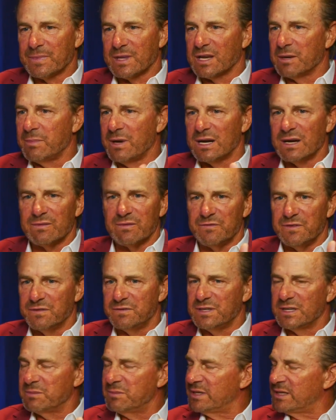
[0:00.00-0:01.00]
and about every
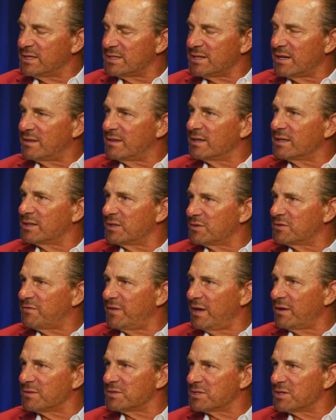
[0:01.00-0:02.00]
15 minutes, I think, those
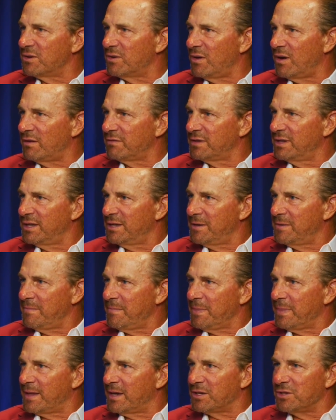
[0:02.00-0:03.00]
fountains go off. And